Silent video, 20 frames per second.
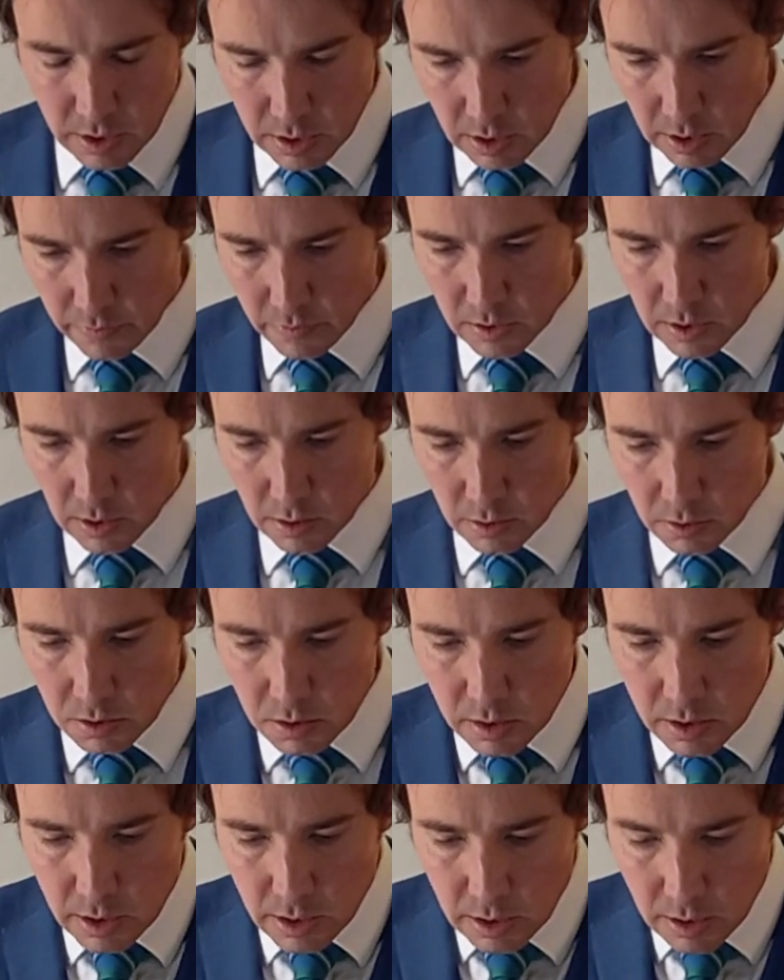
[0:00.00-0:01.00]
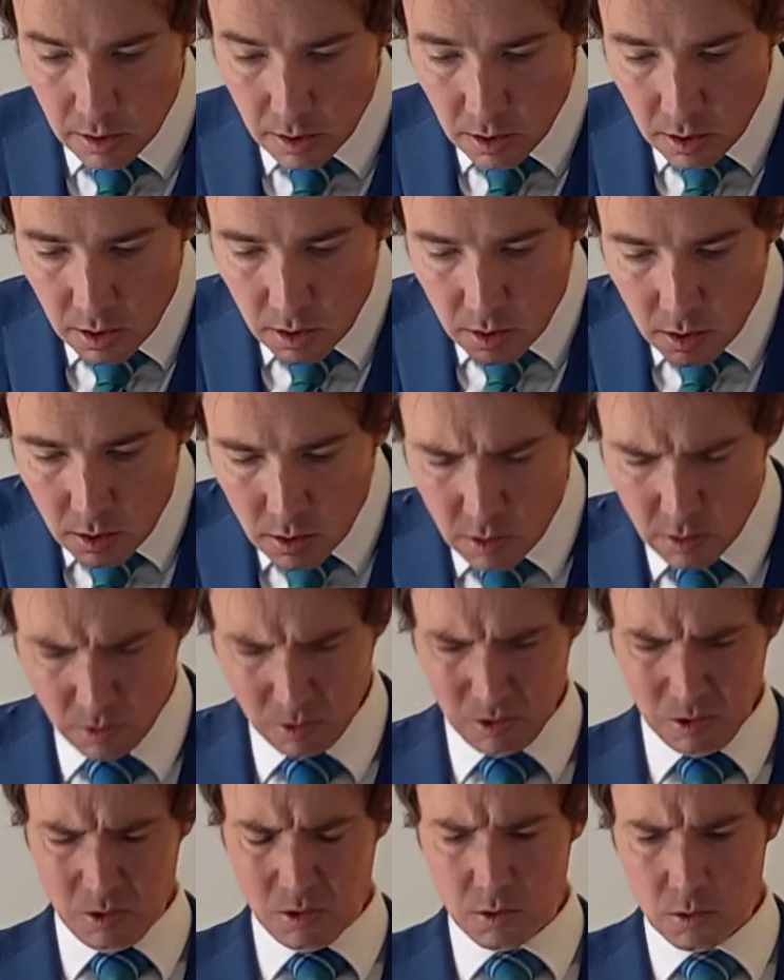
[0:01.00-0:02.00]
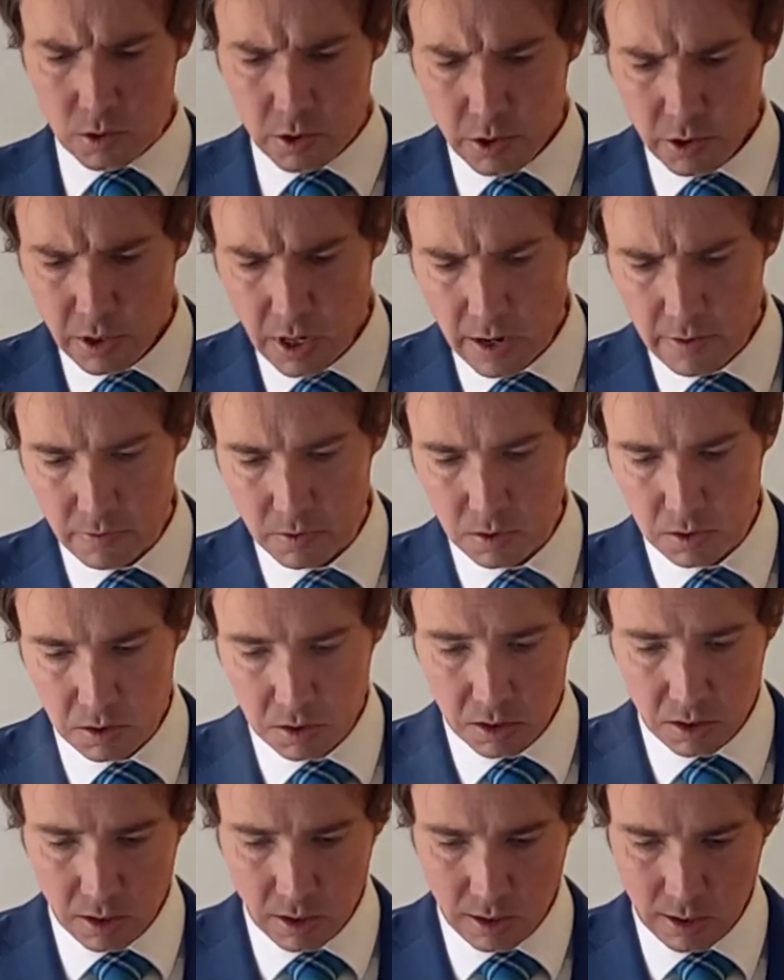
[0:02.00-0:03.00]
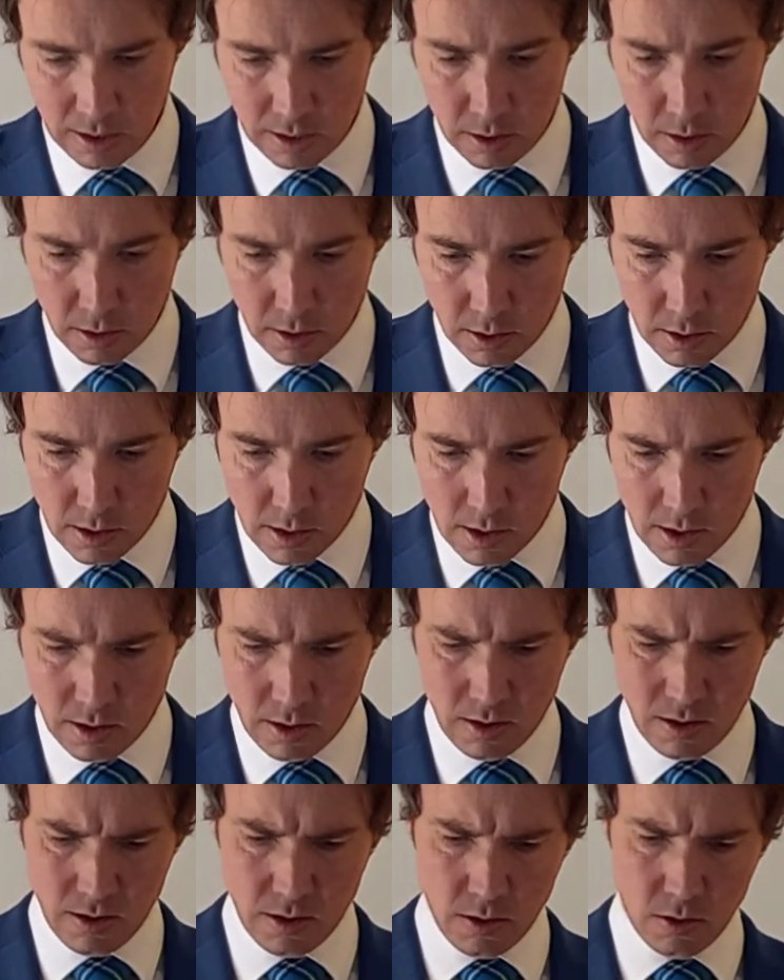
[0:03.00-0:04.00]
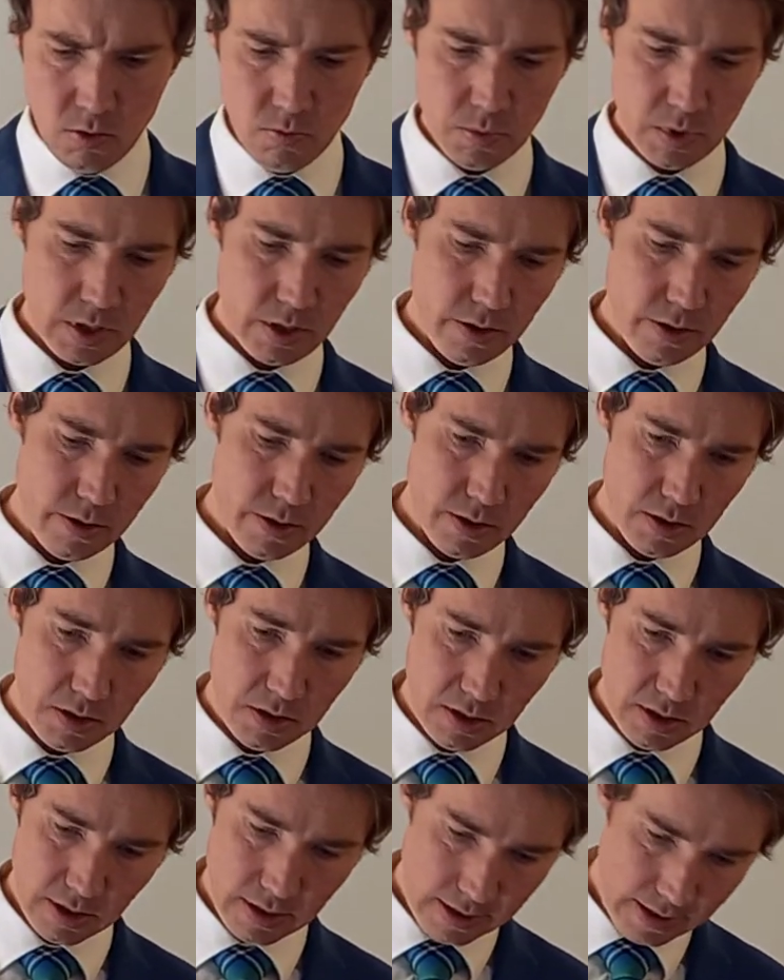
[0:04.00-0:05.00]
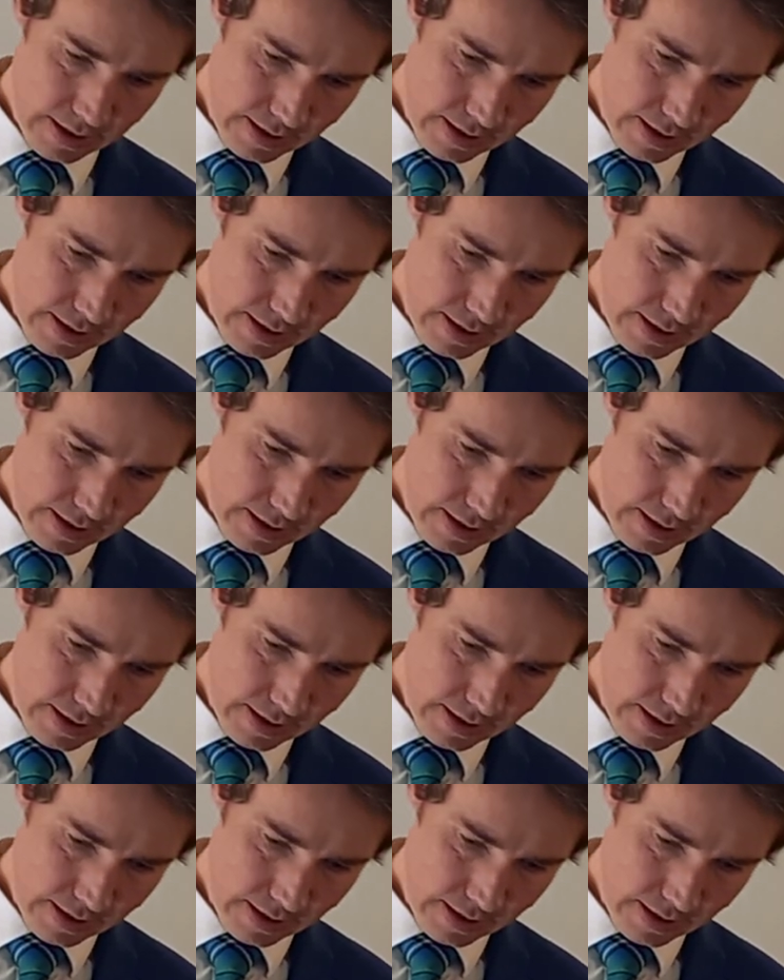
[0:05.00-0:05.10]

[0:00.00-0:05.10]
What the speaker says: need to give this a little stir. Good heavens. Oh my goodness.